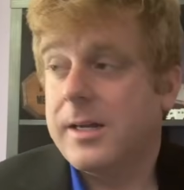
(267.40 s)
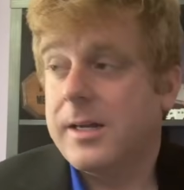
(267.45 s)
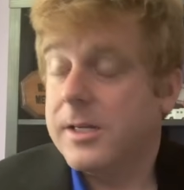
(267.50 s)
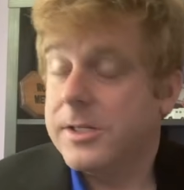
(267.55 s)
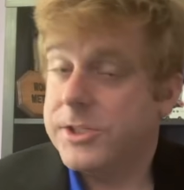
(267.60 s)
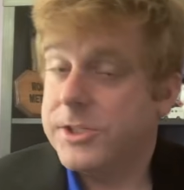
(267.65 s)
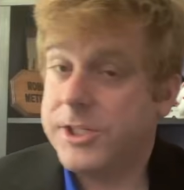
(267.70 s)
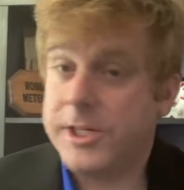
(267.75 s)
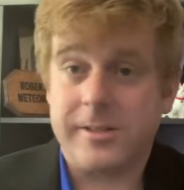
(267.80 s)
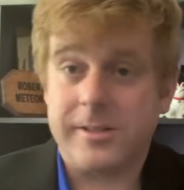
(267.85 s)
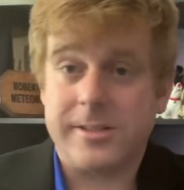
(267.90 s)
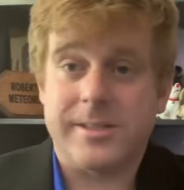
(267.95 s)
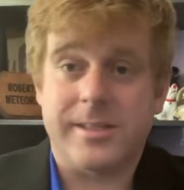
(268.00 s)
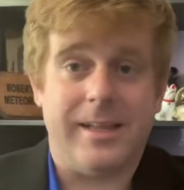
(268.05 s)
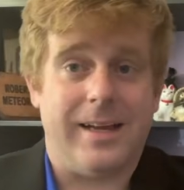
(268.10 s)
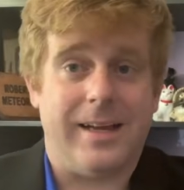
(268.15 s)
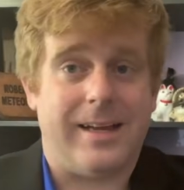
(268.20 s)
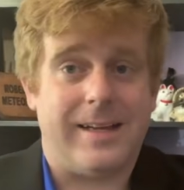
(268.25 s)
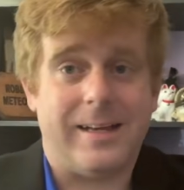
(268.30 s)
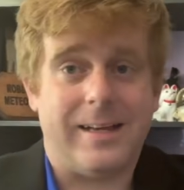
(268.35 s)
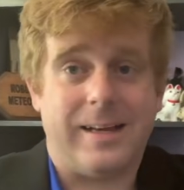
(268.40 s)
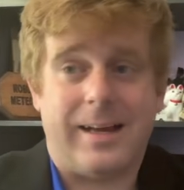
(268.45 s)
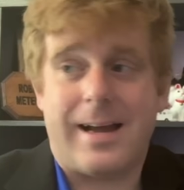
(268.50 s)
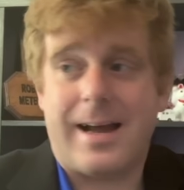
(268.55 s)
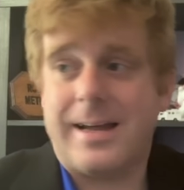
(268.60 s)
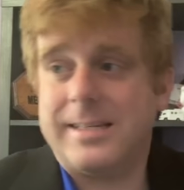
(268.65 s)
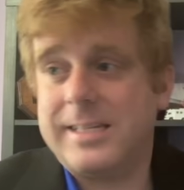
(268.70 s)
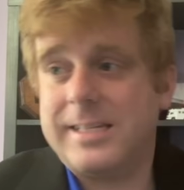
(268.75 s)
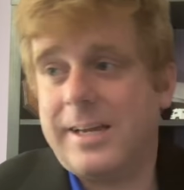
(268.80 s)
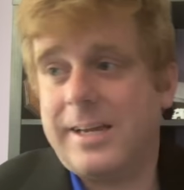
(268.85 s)
cheers to that,
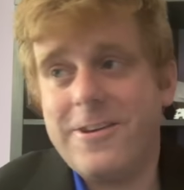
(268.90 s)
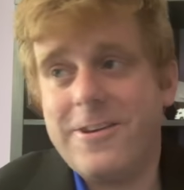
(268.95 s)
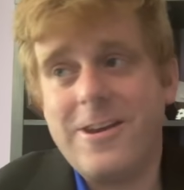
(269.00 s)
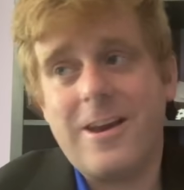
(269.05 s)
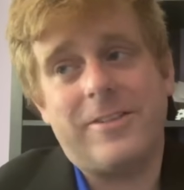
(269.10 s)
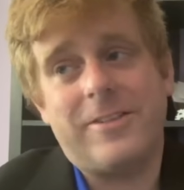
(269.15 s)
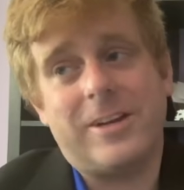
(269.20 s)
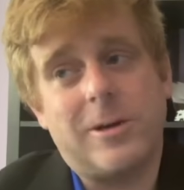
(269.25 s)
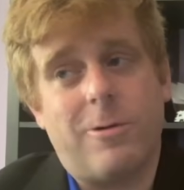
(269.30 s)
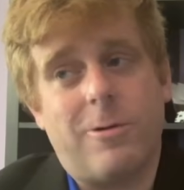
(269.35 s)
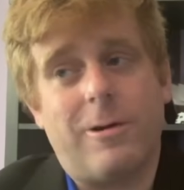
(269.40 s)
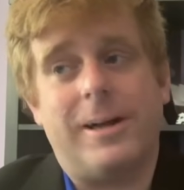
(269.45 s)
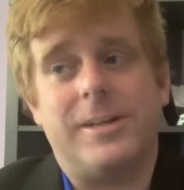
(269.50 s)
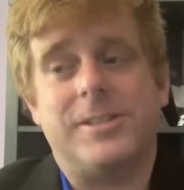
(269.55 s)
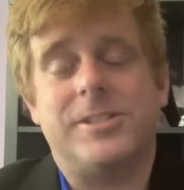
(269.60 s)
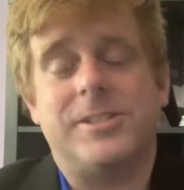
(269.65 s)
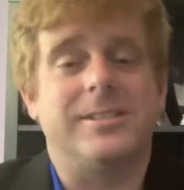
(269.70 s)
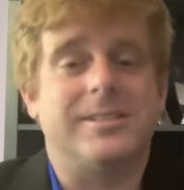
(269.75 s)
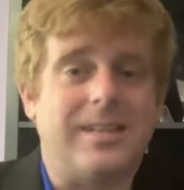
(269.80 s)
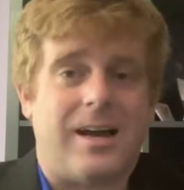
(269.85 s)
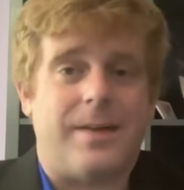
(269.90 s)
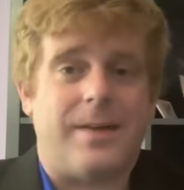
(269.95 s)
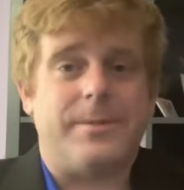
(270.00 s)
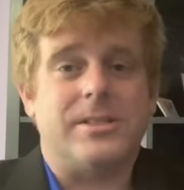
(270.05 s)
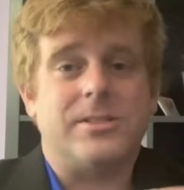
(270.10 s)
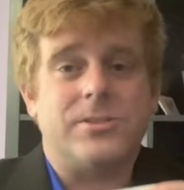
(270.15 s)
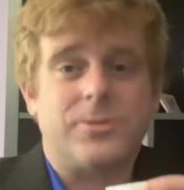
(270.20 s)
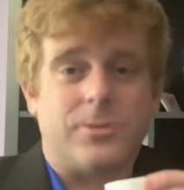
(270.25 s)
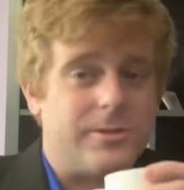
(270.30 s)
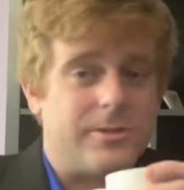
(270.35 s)
guys. If you have any questions,
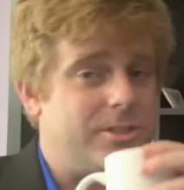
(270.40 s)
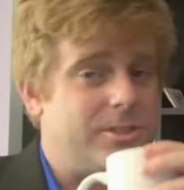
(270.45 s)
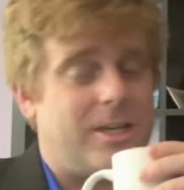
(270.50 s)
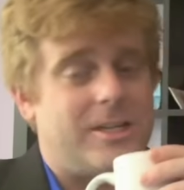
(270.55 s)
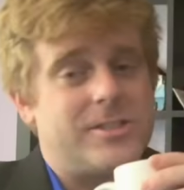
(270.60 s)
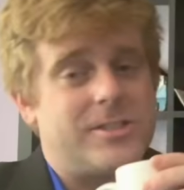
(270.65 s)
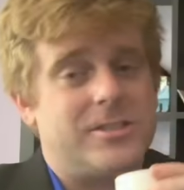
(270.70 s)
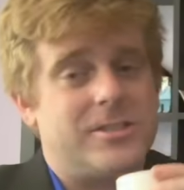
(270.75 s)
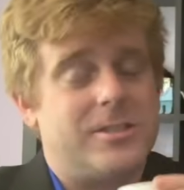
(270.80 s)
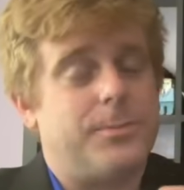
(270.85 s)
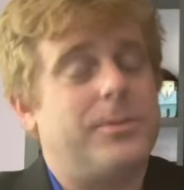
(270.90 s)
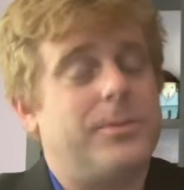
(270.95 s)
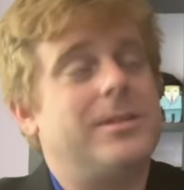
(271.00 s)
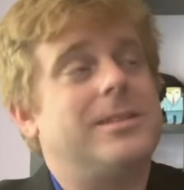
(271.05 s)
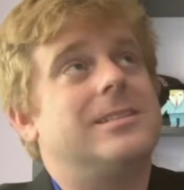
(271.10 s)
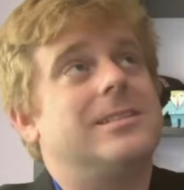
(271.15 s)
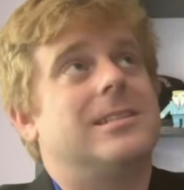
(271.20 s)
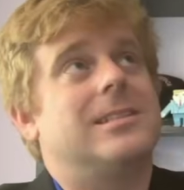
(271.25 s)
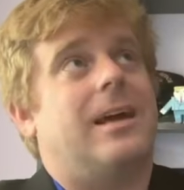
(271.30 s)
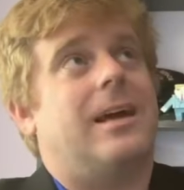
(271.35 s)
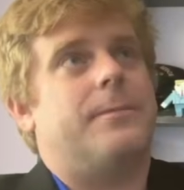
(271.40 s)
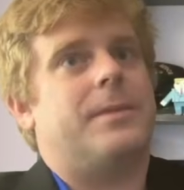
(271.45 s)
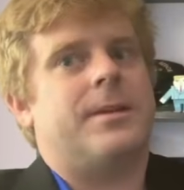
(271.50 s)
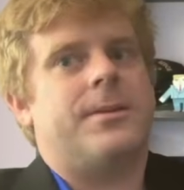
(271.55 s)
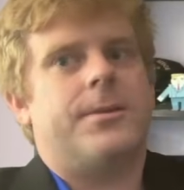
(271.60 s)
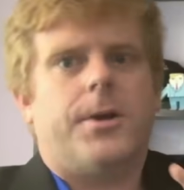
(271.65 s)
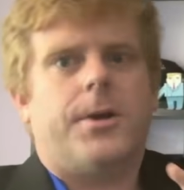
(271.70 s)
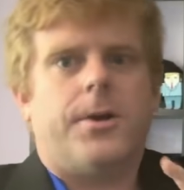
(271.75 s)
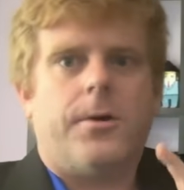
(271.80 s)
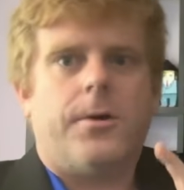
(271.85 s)
comments, or suggestions, please let
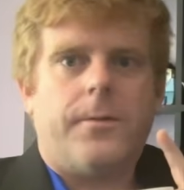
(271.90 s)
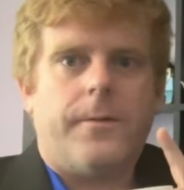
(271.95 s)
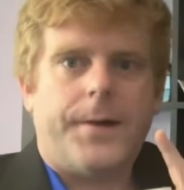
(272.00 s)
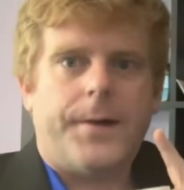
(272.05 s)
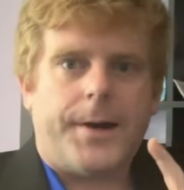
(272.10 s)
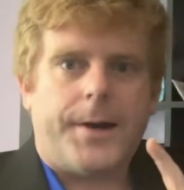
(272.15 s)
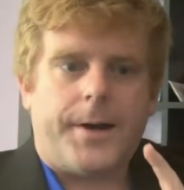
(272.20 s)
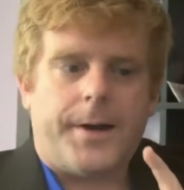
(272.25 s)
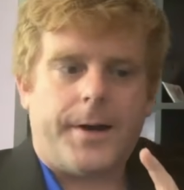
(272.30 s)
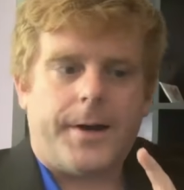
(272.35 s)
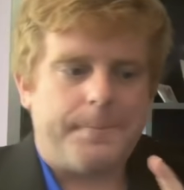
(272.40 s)
me know.